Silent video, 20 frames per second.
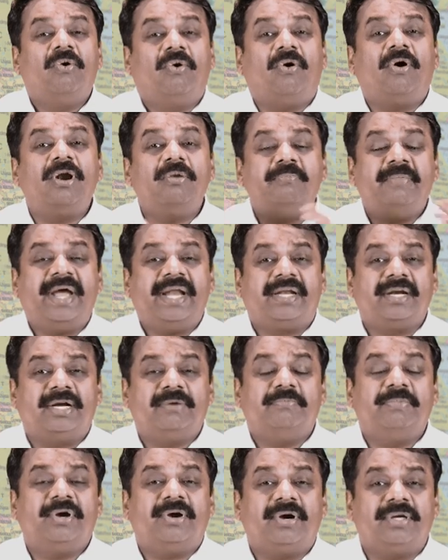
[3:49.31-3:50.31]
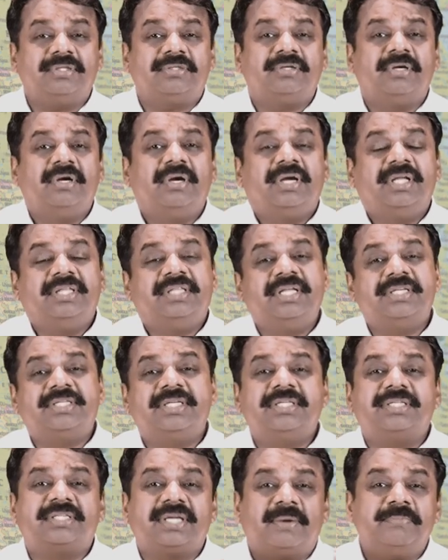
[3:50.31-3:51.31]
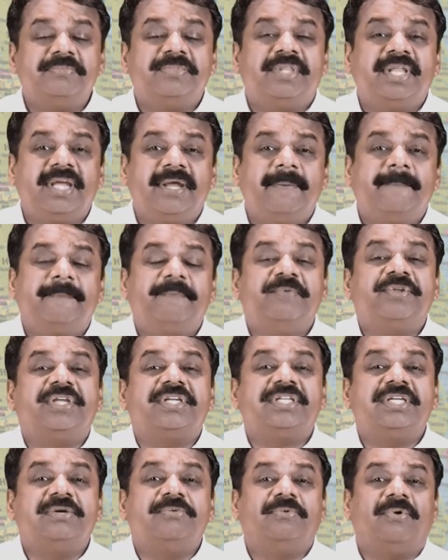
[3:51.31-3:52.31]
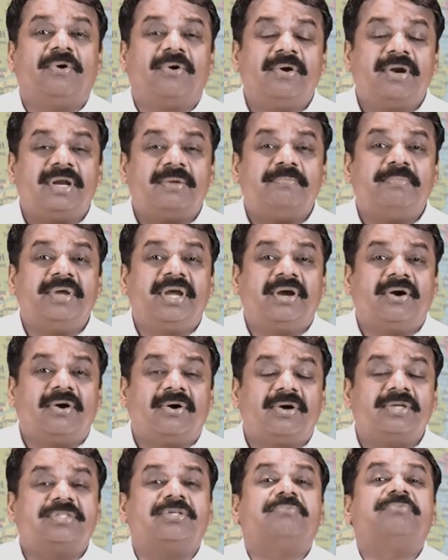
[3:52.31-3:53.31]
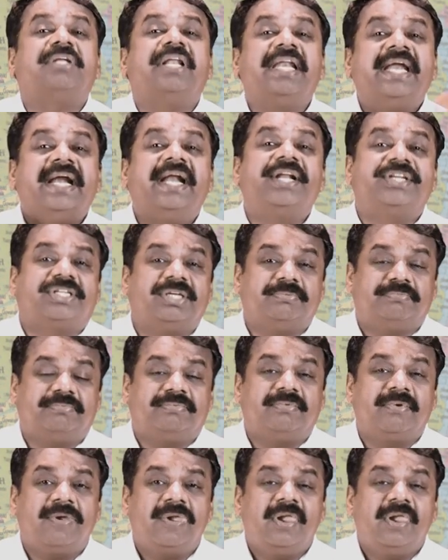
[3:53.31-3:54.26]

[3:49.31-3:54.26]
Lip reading: all mattered, because this is something which has evolved because of the leadership.